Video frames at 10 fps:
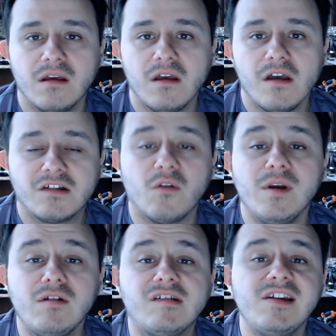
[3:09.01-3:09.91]
So when you
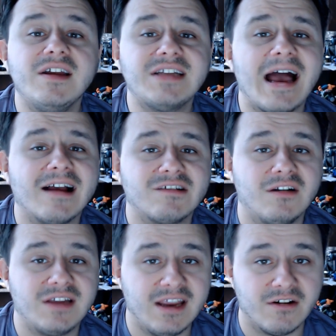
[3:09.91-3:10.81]
see attacks on
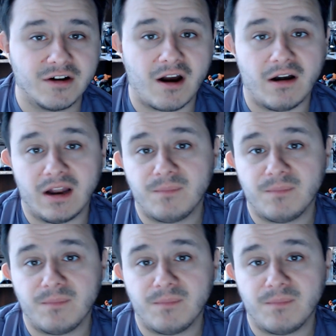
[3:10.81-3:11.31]
kindergarten,